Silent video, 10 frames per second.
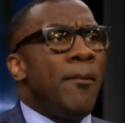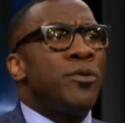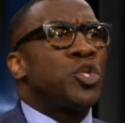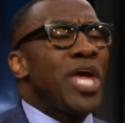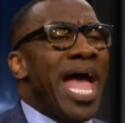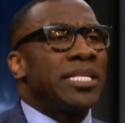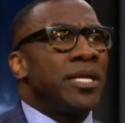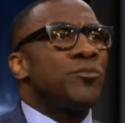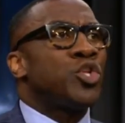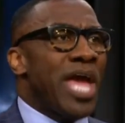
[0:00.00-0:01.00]

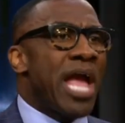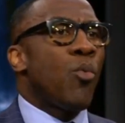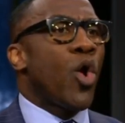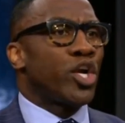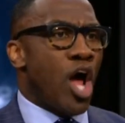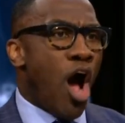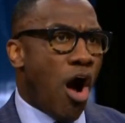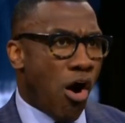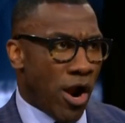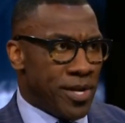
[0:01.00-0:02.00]
Shaq worked
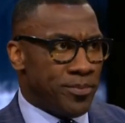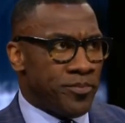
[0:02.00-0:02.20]
hard.